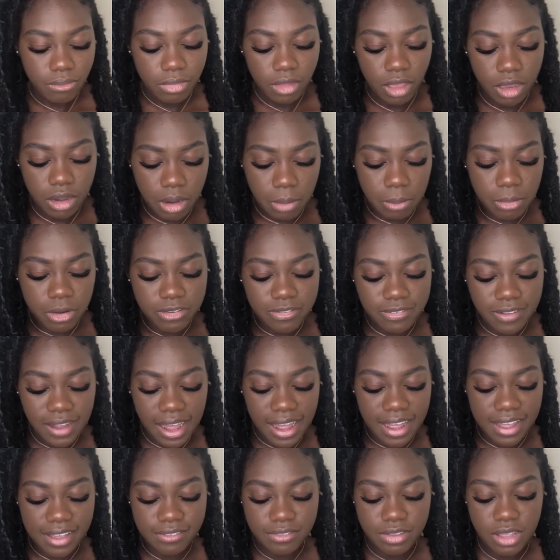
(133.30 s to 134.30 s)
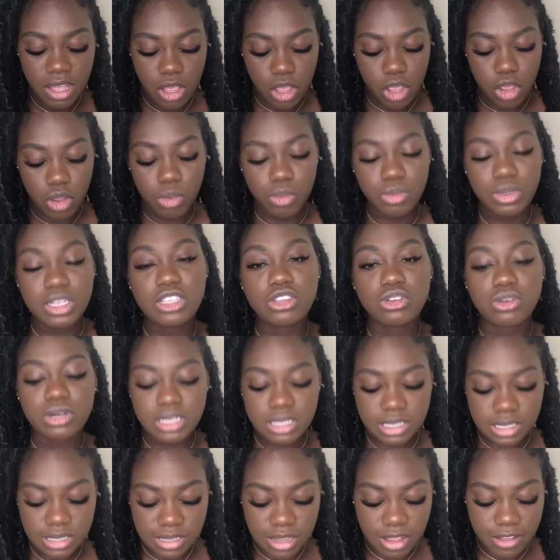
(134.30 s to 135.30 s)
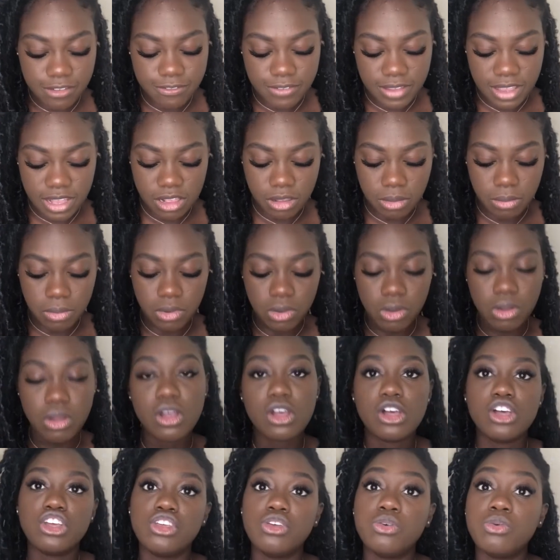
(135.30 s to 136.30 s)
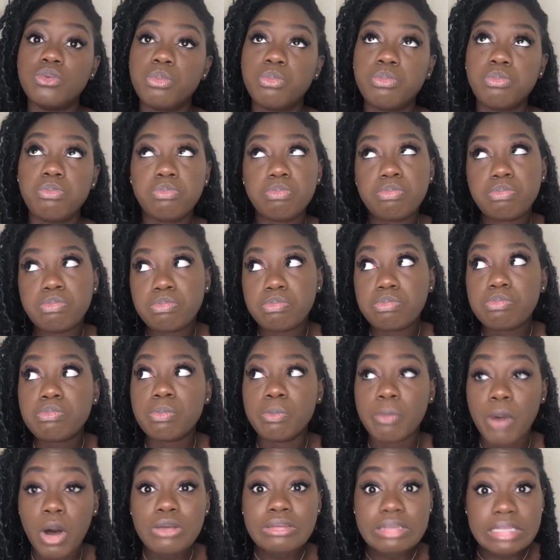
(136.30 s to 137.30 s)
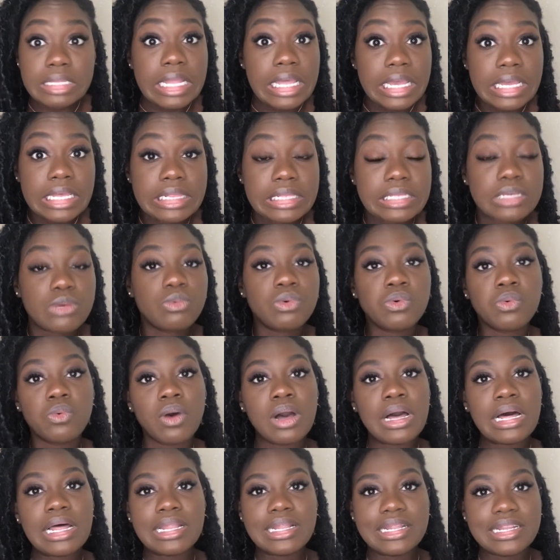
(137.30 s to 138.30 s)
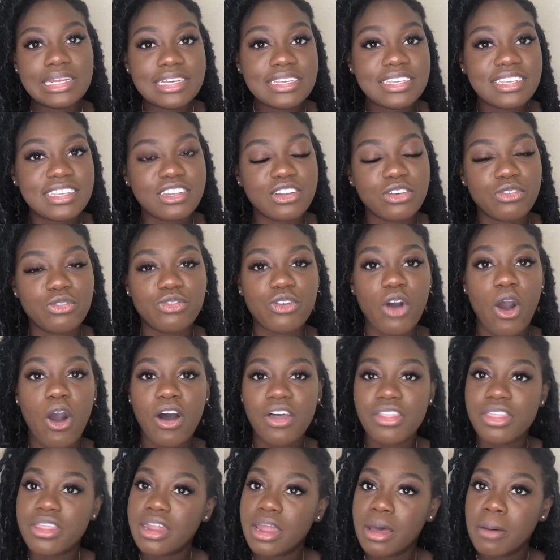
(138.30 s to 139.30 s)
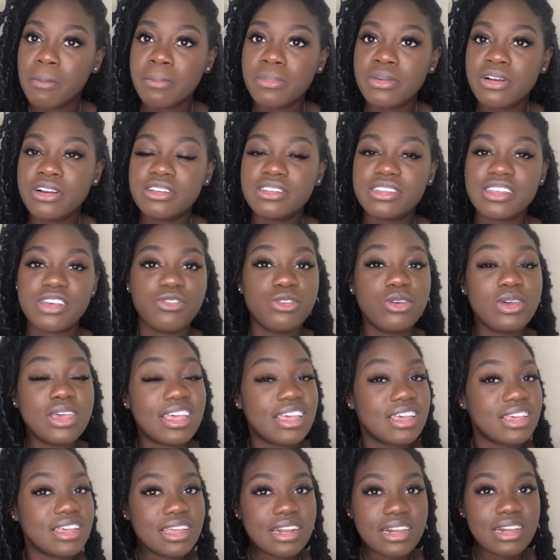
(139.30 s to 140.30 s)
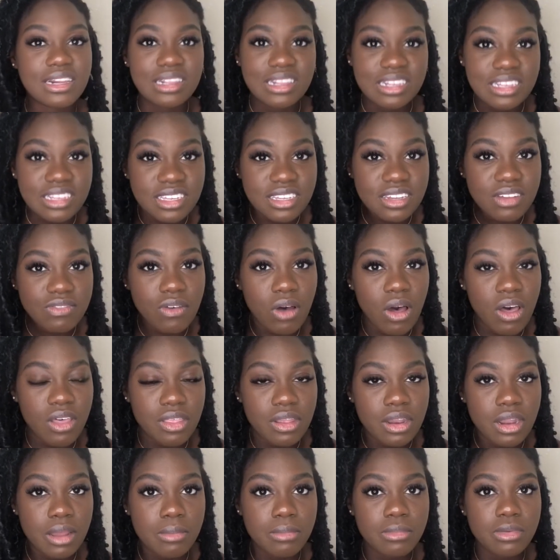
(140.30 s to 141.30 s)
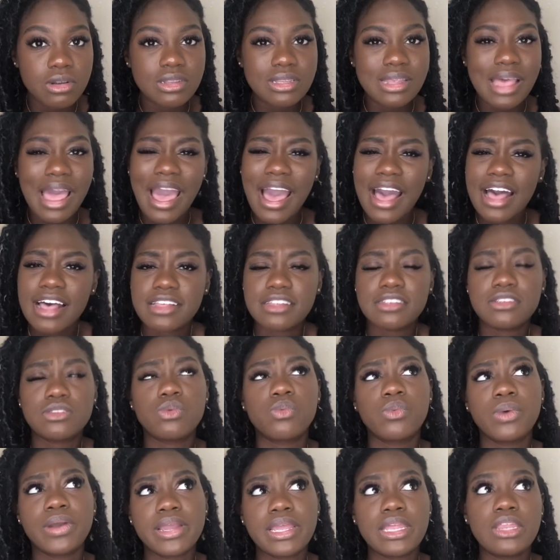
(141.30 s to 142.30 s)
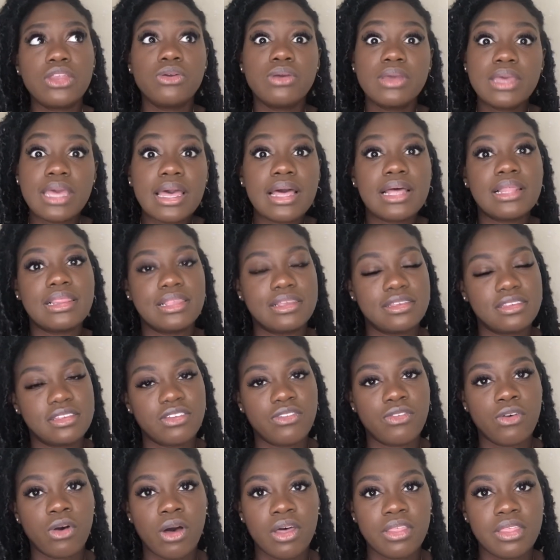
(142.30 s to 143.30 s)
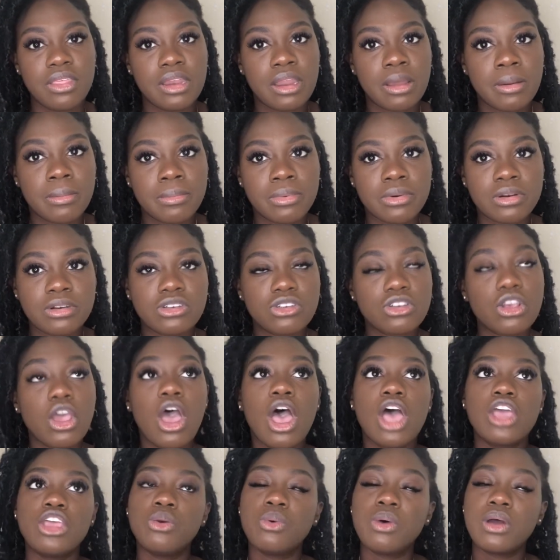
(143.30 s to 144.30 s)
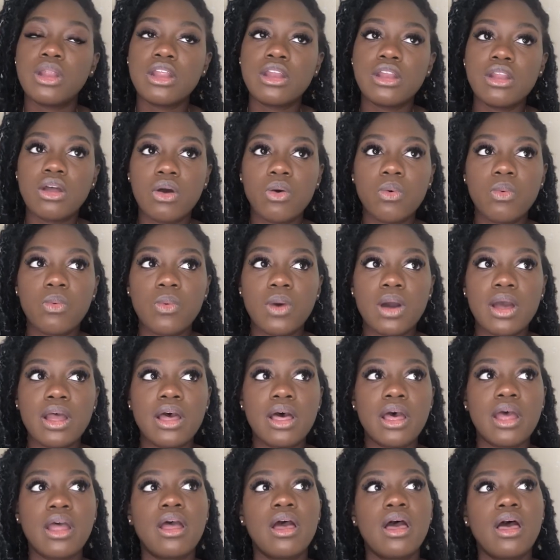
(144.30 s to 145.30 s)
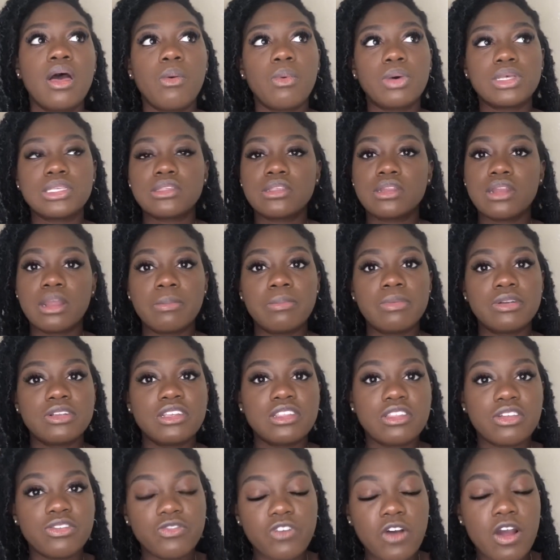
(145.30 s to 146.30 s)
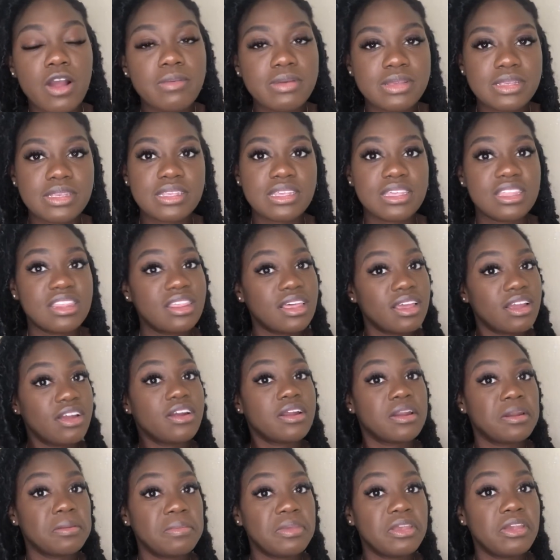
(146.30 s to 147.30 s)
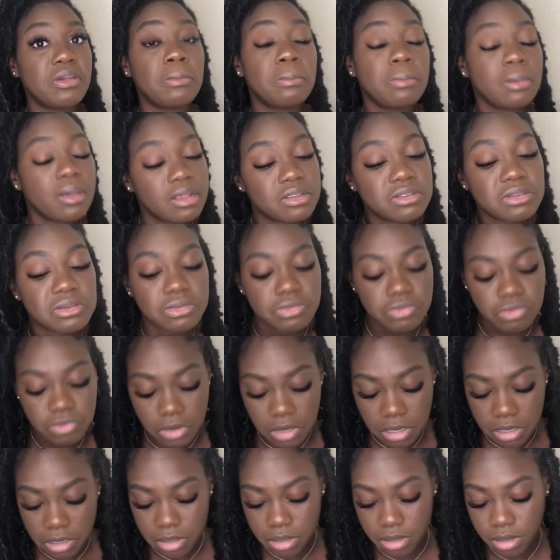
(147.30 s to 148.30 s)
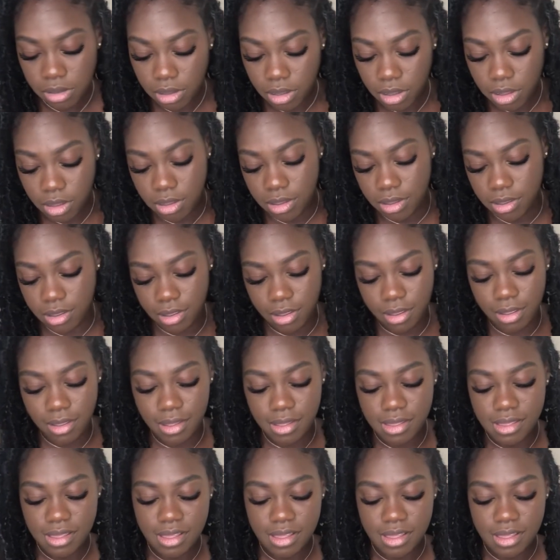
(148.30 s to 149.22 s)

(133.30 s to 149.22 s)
Number 5, resources available. You most likely will want a list of all the numbers. If you can't get a list of all the numbers, ask, where can you get a list of all the numbers? You want to know what's the number to the pharmacy? They're going to be your best friend.